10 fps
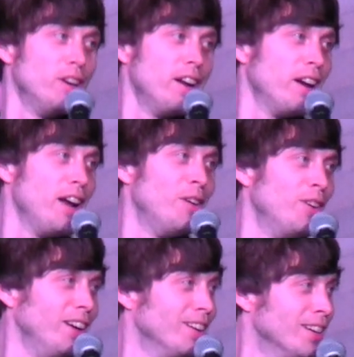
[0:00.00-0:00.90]
He didn't
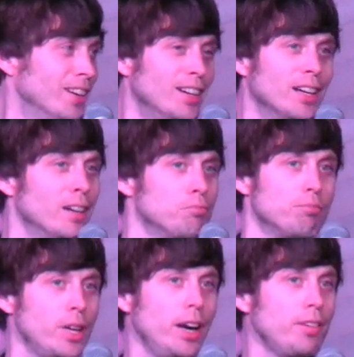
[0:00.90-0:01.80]
even.
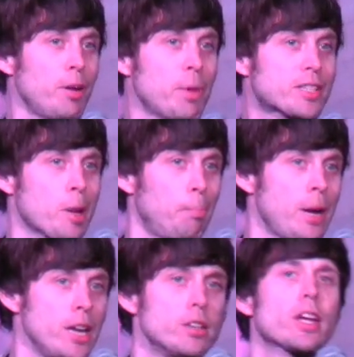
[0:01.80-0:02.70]
He didn't even miss a
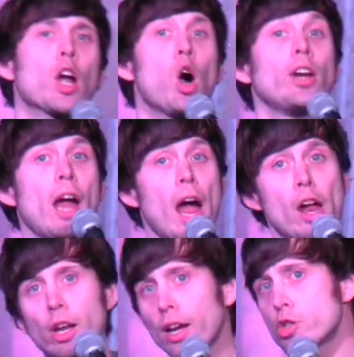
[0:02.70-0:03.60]
beat. He's like, oh
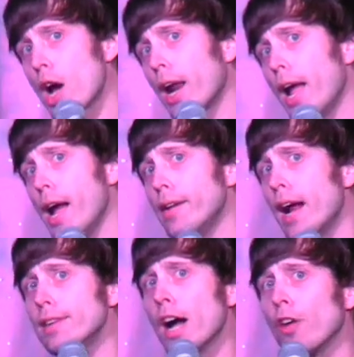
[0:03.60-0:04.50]
yeah, you're gonna try to hang
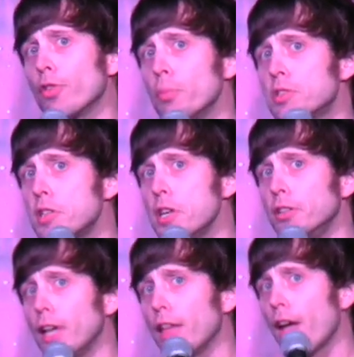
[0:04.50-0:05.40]
that down from the
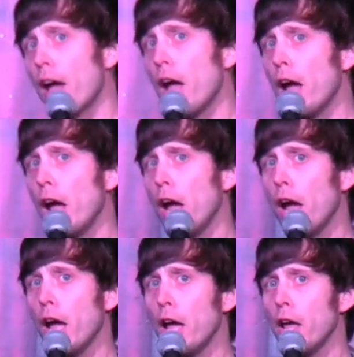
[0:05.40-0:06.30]
ceiling,
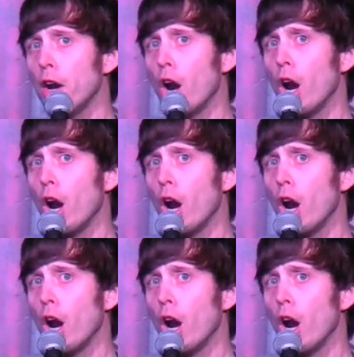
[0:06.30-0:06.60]
man.